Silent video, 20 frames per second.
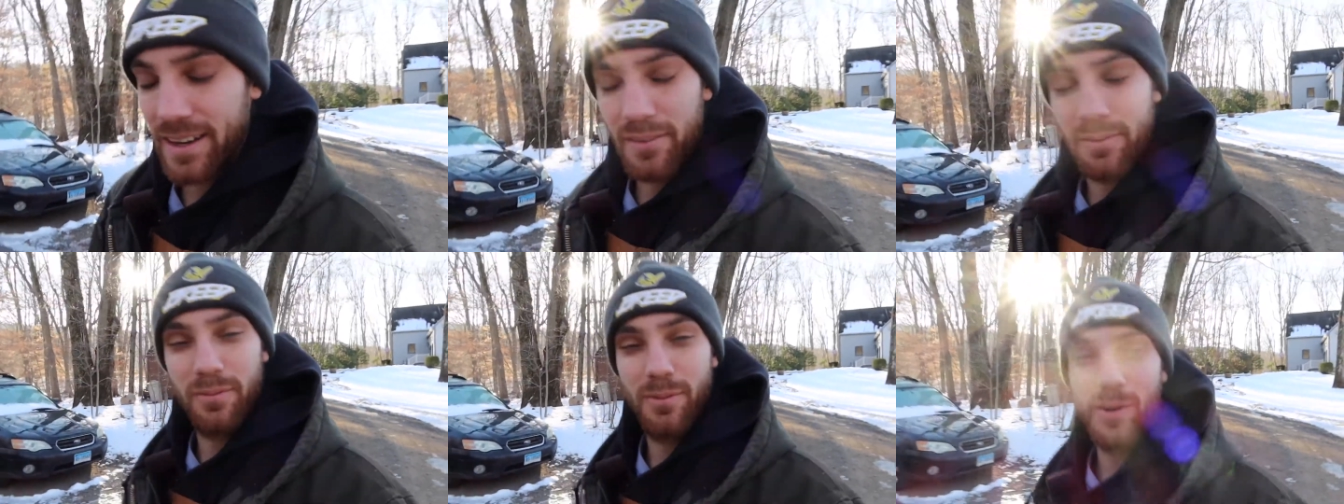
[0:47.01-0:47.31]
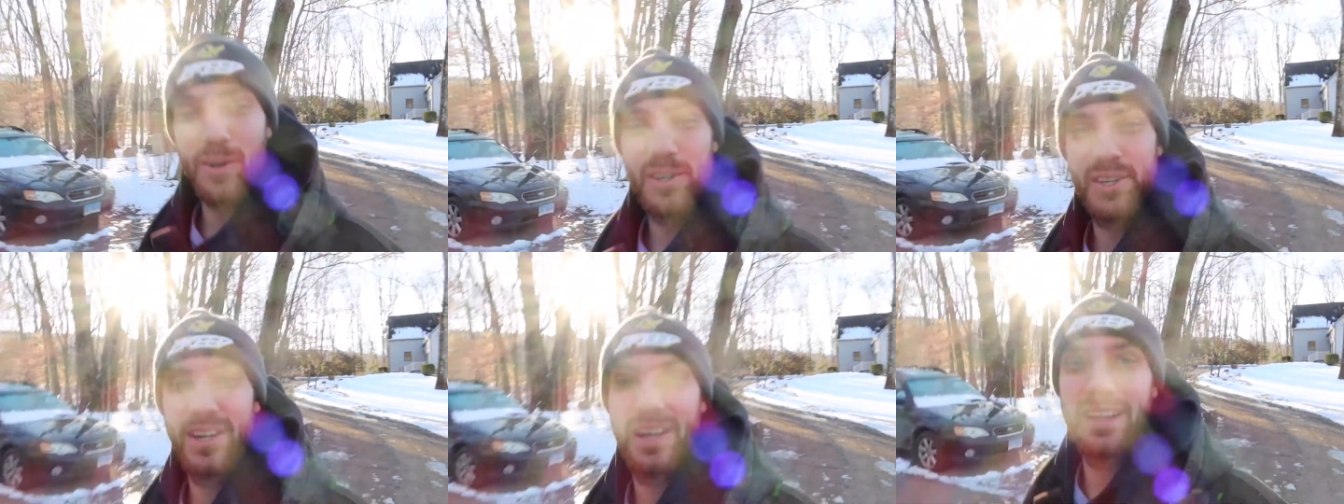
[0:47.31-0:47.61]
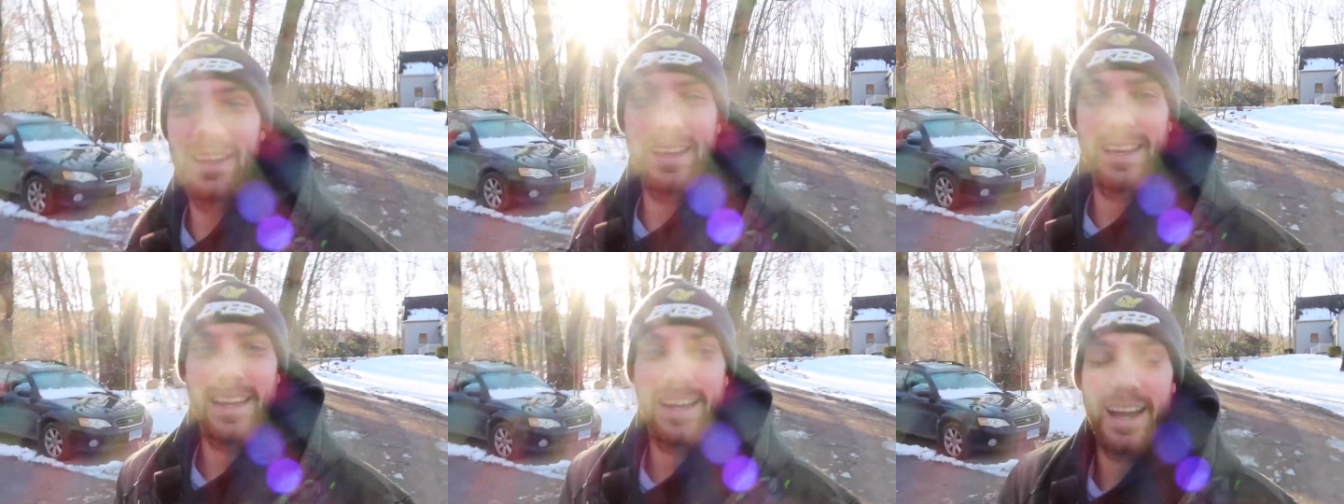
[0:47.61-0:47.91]

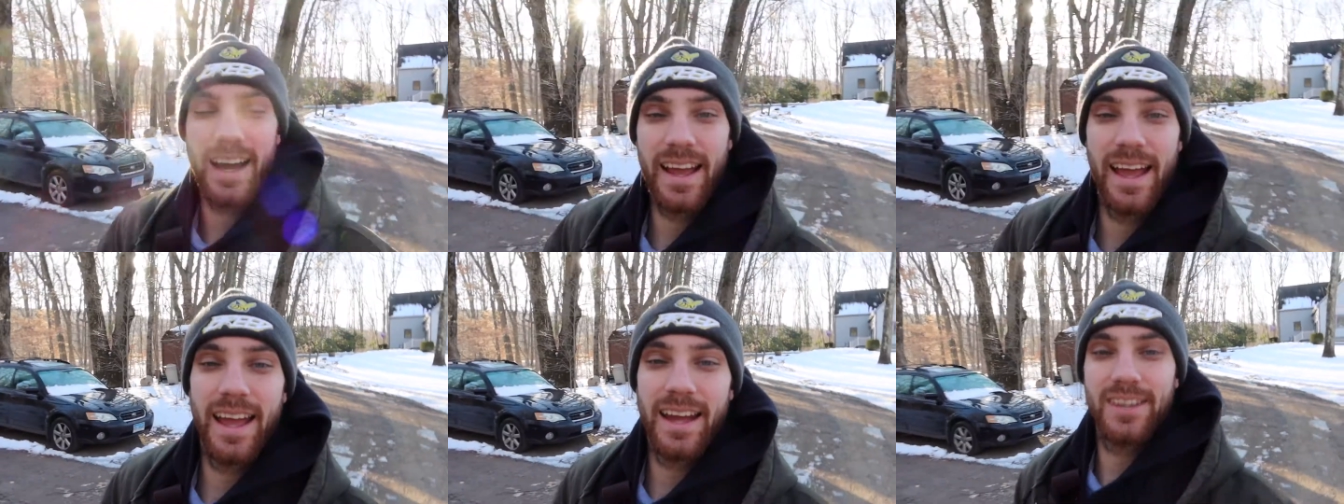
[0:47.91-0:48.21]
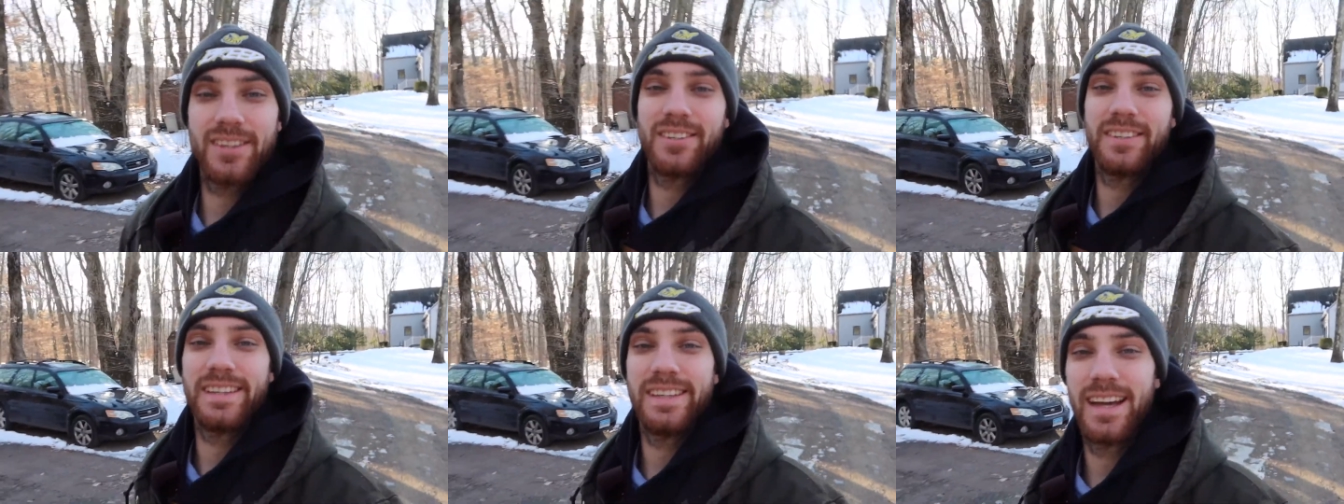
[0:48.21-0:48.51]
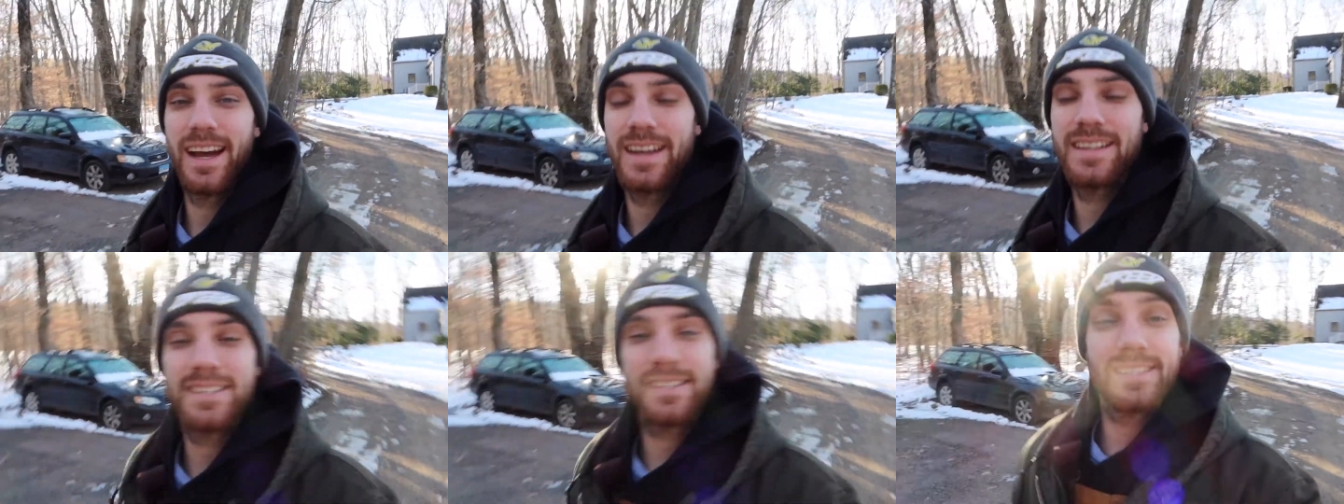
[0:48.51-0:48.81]
Unfortunately, I actually
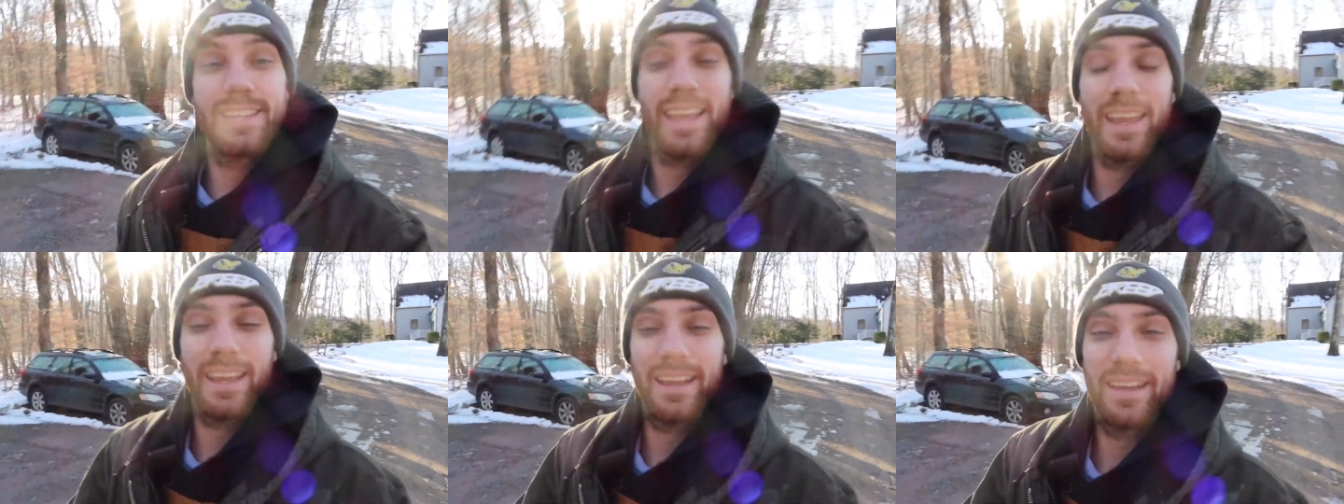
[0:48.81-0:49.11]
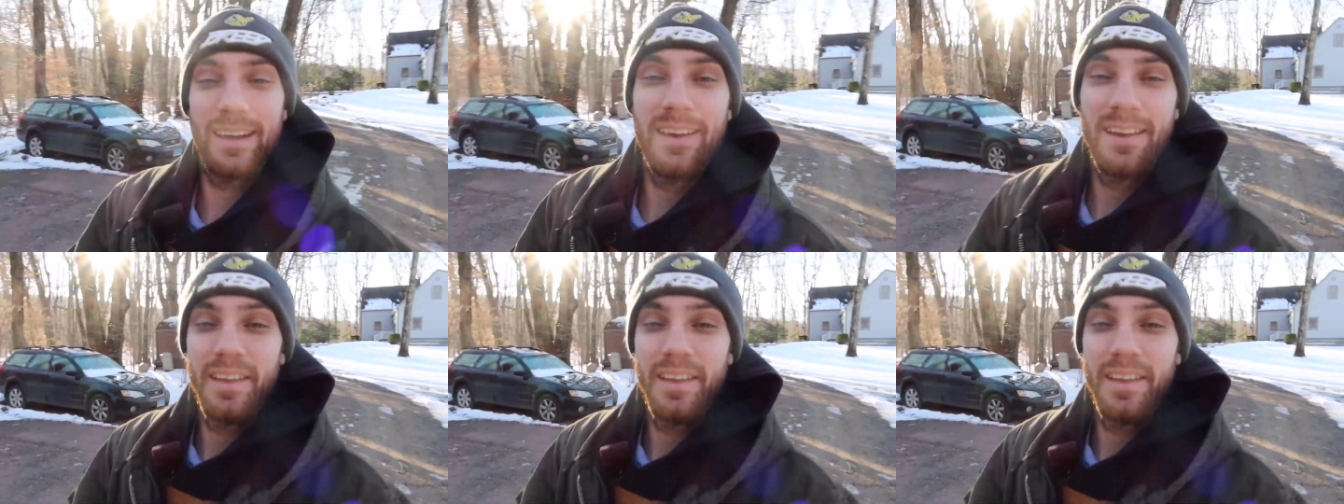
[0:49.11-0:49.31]
got sick